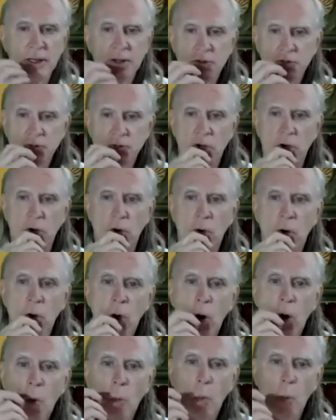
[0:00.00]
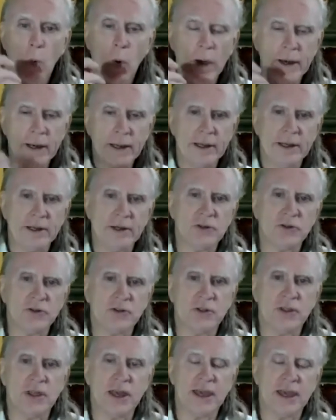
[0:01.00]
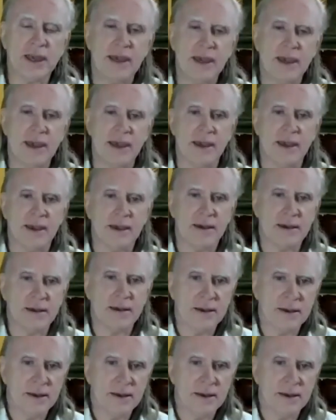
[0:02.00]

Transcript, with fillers: So what is the key